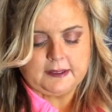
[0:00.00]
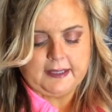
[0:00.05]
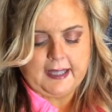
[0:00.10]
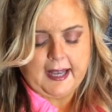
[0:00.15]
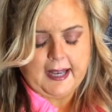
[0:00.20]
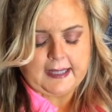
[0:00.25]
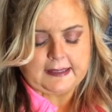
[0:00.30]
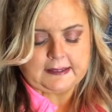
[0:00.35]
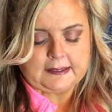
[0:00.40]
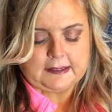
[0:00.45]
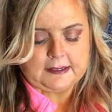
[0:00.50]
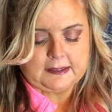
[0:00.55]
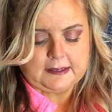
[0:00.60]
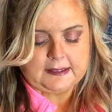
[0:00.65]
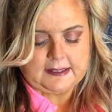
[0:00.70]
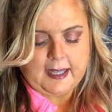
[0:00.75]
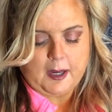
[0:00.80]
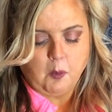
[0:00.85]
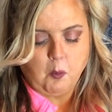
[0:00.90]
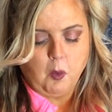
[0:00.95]
Yes, this
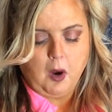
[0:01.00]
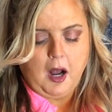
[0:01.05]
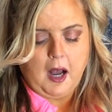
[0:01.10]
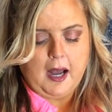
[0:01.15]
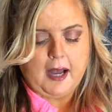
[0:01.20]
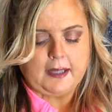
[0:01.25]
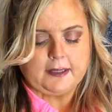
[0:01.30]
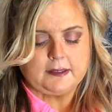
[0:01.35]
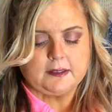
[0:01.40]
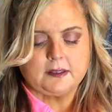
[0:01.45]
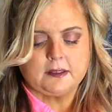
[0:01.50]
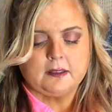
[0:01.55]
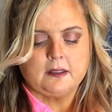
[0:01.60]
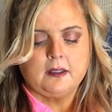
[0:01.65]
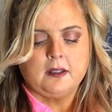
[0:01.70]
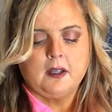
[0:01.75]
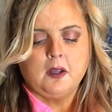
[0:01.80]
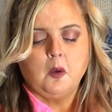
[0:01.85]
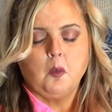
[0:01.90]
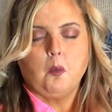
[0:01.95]
is that wand
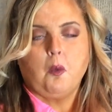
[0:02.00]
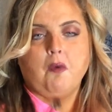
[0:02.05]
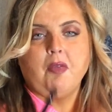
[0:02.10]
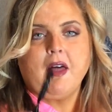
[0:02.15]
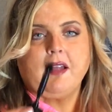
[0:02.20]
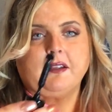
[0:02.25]
with